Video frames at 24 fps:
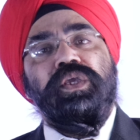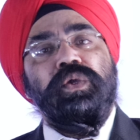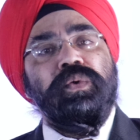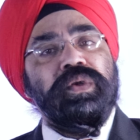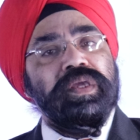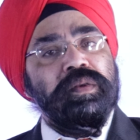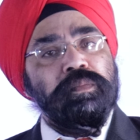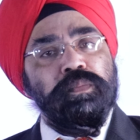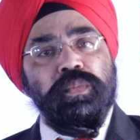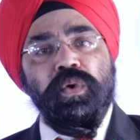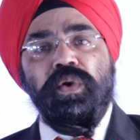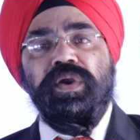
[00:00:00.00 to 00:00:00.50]
You
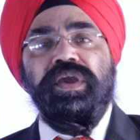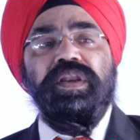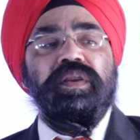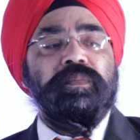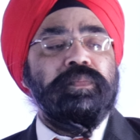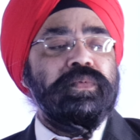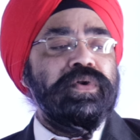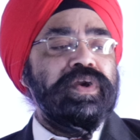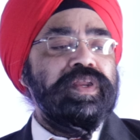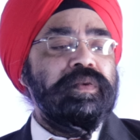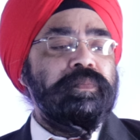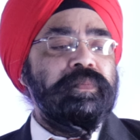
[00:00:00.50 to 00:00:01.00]
can book an
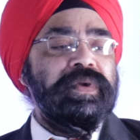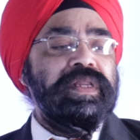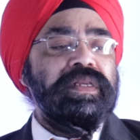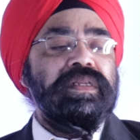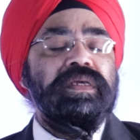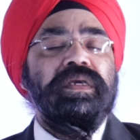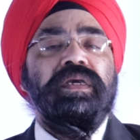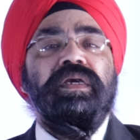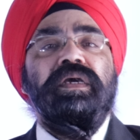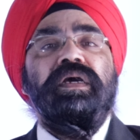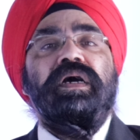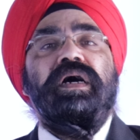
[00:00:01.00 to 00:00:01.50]
appointment.
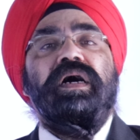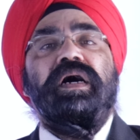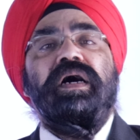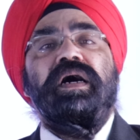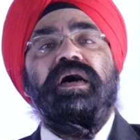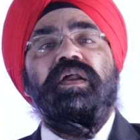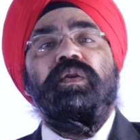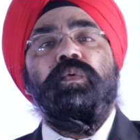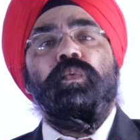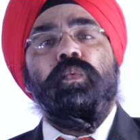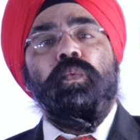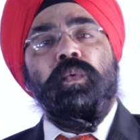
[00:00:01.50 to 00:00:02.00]

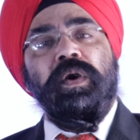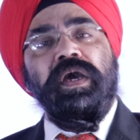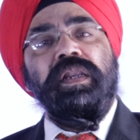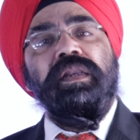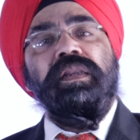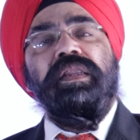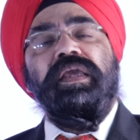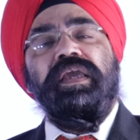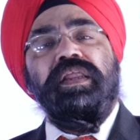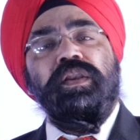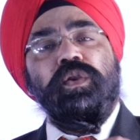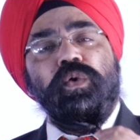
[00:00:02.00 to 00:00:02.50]
Our
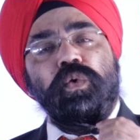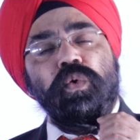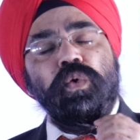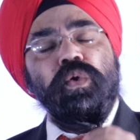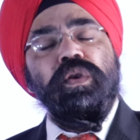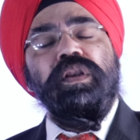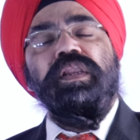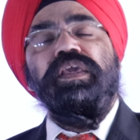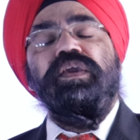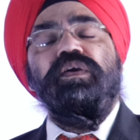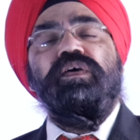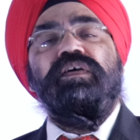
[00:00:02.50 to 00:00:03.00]
one and
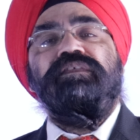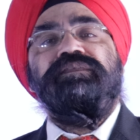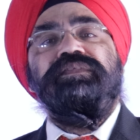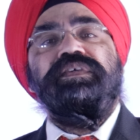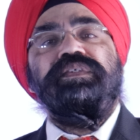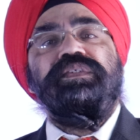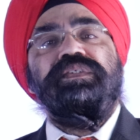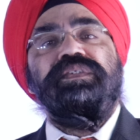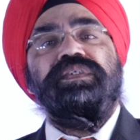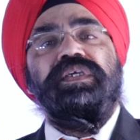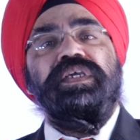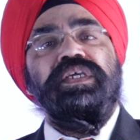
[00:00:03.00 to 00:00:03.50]
only
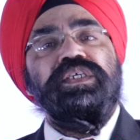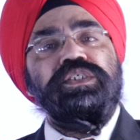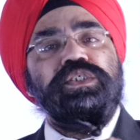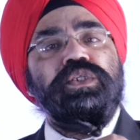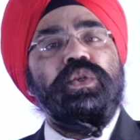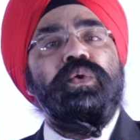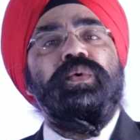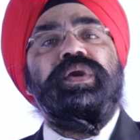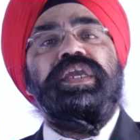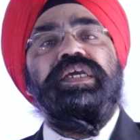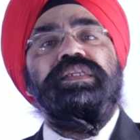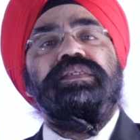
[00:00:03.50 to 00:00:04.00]
office is
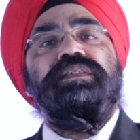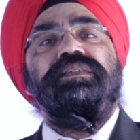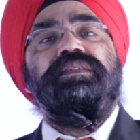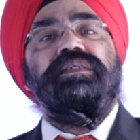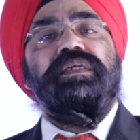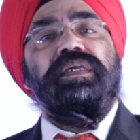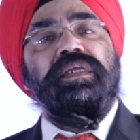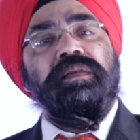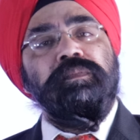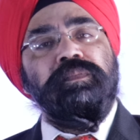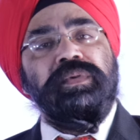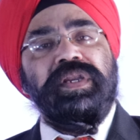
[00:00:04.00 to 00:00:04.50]
located
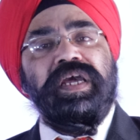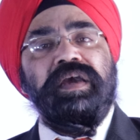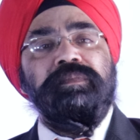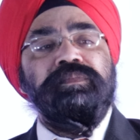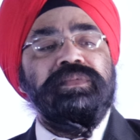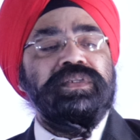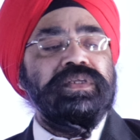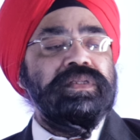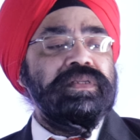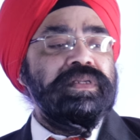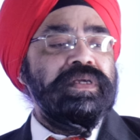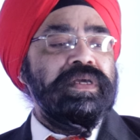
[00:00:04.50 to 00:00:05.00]
in
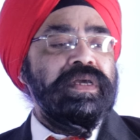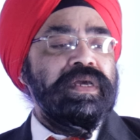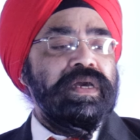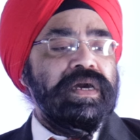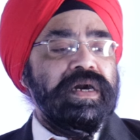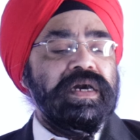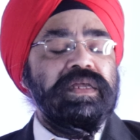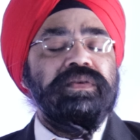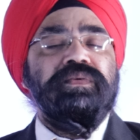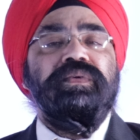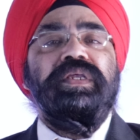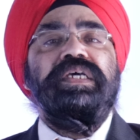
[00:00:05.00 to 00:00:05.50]
Brampton.
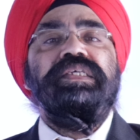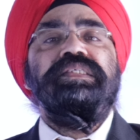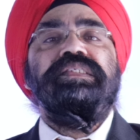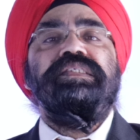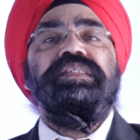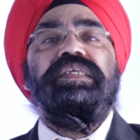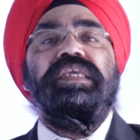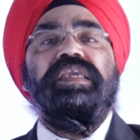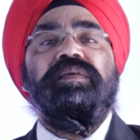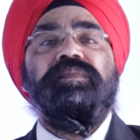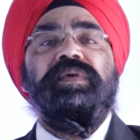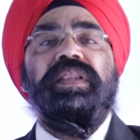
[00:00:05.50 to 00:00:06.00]

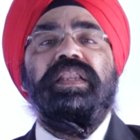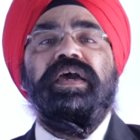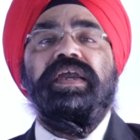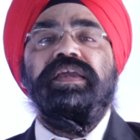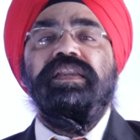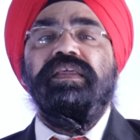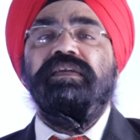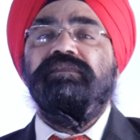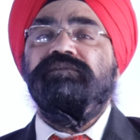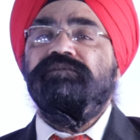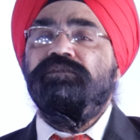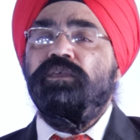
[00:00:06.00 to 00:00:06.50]
Address, email
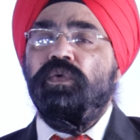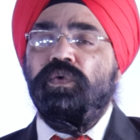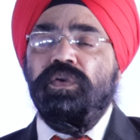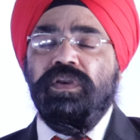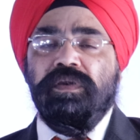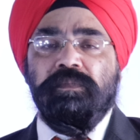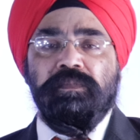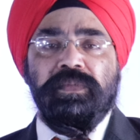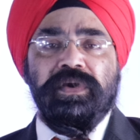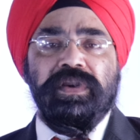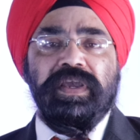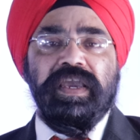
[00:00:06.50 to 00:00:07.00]
ID, phone
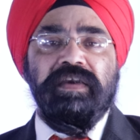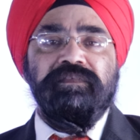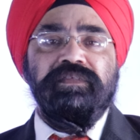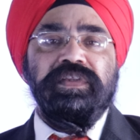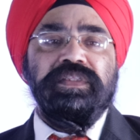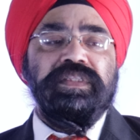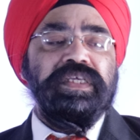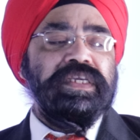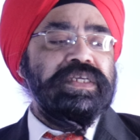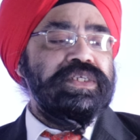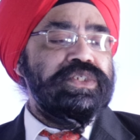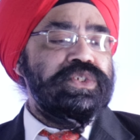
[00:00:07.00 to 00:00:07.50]
number,
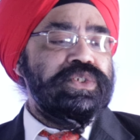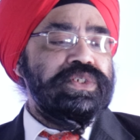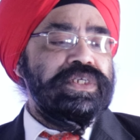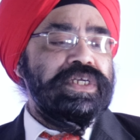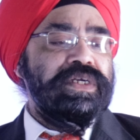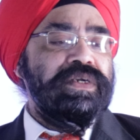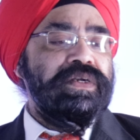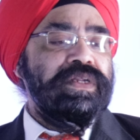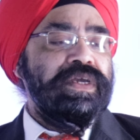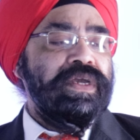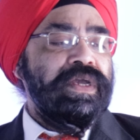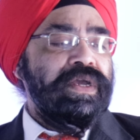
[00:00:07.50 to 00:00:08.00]
everything is
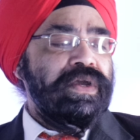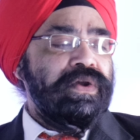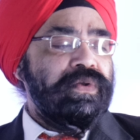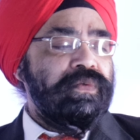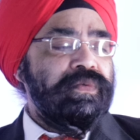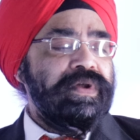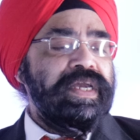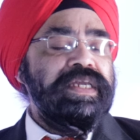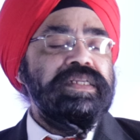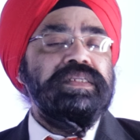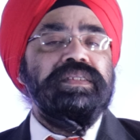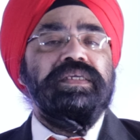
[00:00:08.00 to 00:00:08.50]
shared
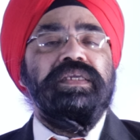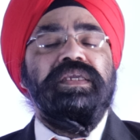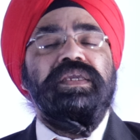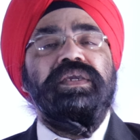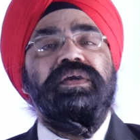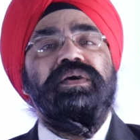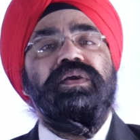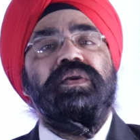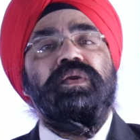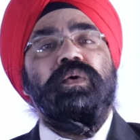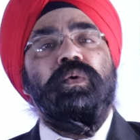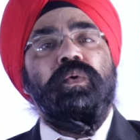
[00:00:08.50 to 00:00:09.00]
right
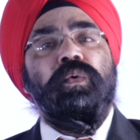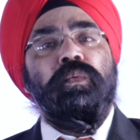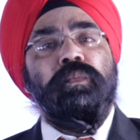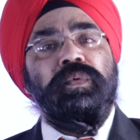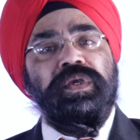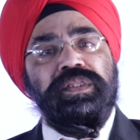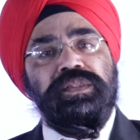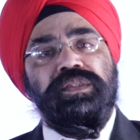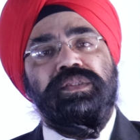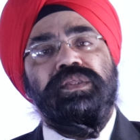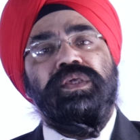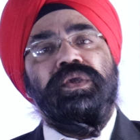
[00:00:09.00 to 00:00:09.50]
here
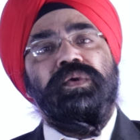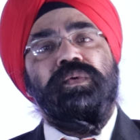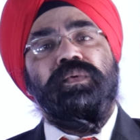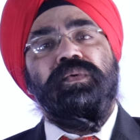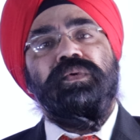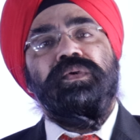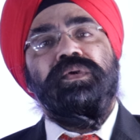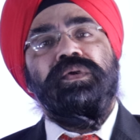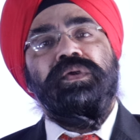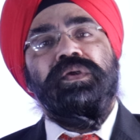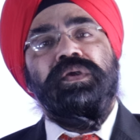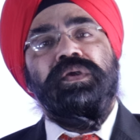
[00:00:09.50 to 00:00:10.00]
with you.